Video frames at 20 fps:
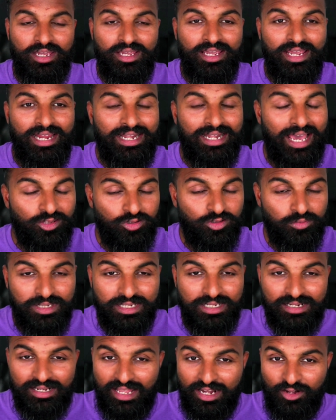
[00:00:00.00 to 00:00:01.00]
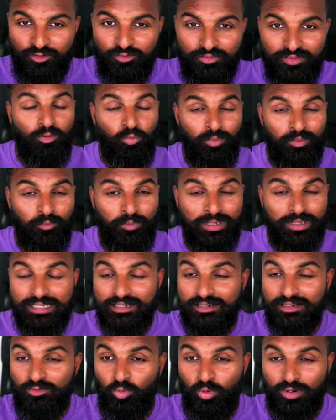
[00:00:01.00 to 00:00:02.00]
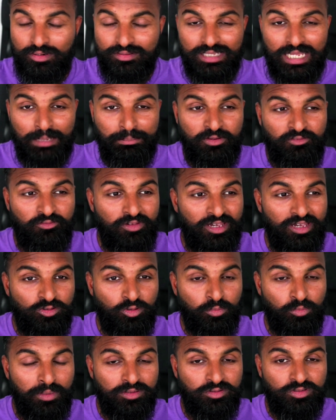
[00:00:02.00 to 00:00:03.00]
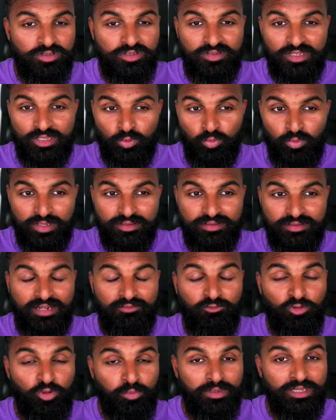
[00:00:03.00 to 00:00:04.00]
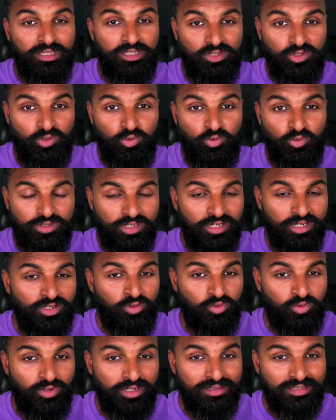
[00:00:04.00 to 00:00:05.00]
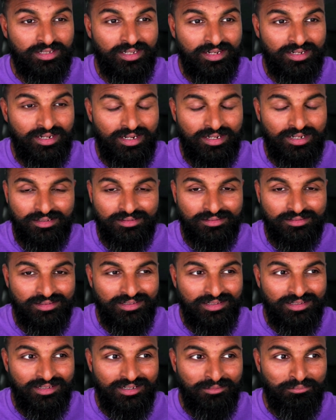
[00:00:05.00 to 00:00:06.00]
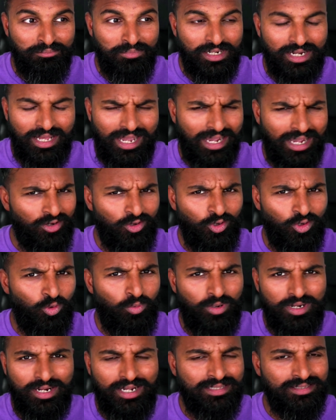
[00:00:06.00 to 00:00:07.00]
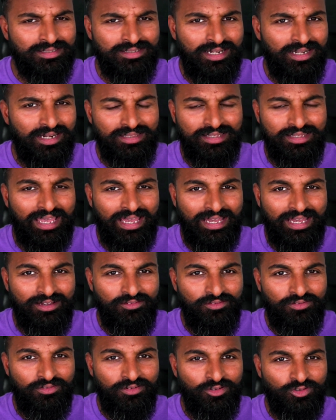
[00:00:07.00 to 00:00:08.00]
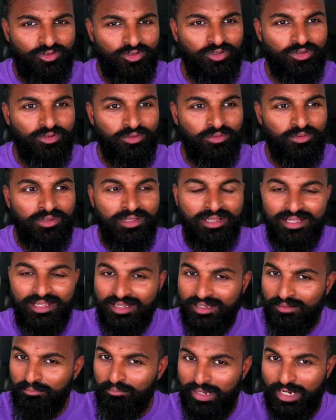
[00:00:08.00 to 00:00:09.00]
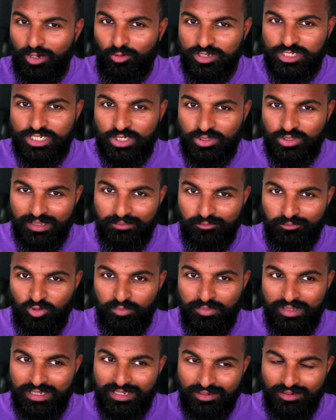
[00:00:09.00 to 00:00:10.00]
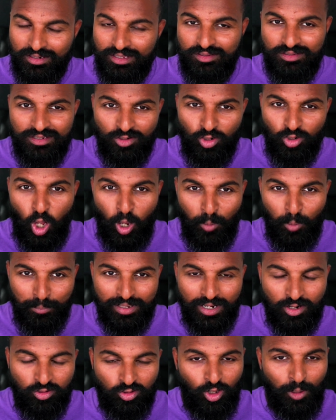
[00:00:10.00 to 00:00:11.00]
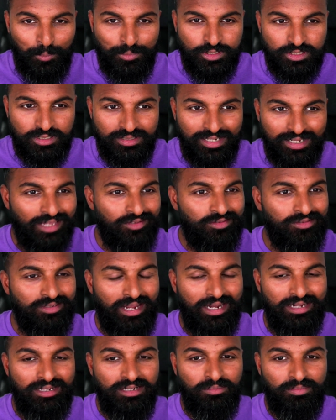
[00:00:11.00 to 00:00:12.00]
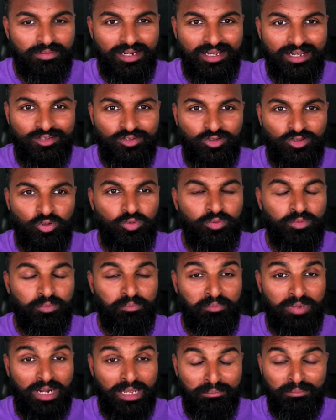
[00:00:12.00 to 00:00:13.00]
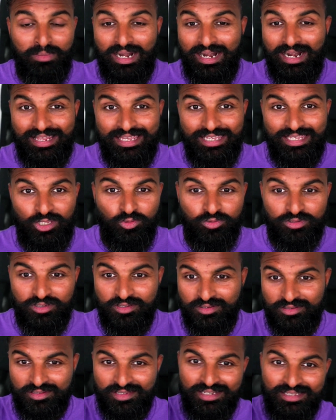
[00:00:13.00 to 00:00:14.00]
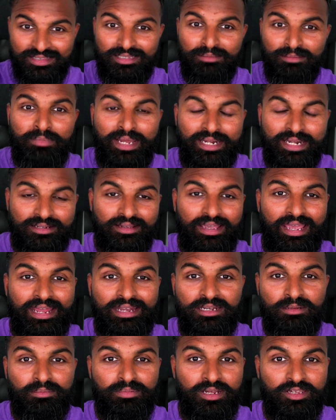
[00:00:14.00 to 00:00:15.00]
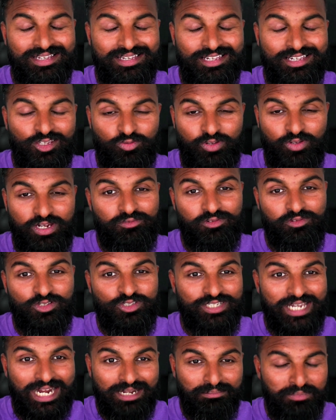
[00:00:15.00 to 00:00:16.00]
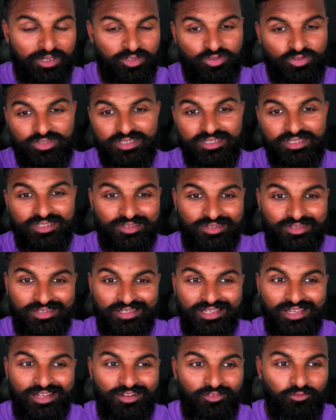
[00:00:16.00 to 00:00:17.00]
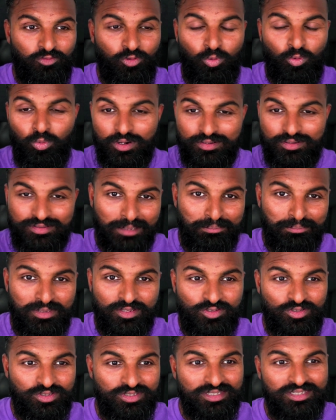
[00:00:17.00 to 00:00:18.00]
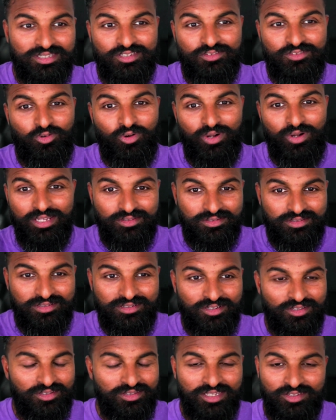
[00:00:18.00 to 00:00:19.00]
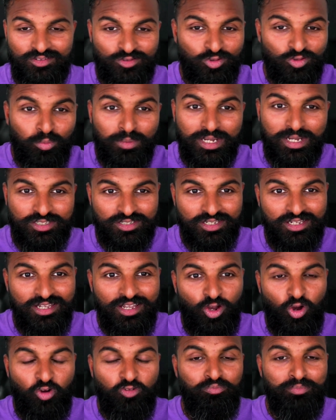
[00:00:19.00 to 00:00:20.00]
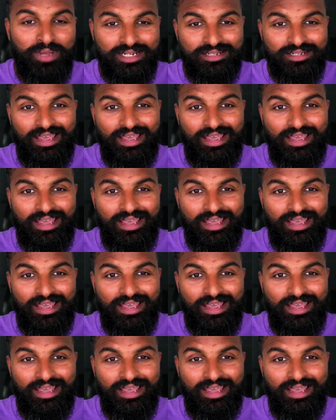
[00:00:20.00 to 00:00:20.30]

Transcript: it hasn't been clarified whether WhatsApp and Facebook messages are the ones that would be used to train the data, but I don't know what other data they have. So my question to them would be, is there an opt-out option as an enterprise who primarily uses the Meta Enterprise suite for chat messages, for WhatsApp messages, for instance? There's so much of Meta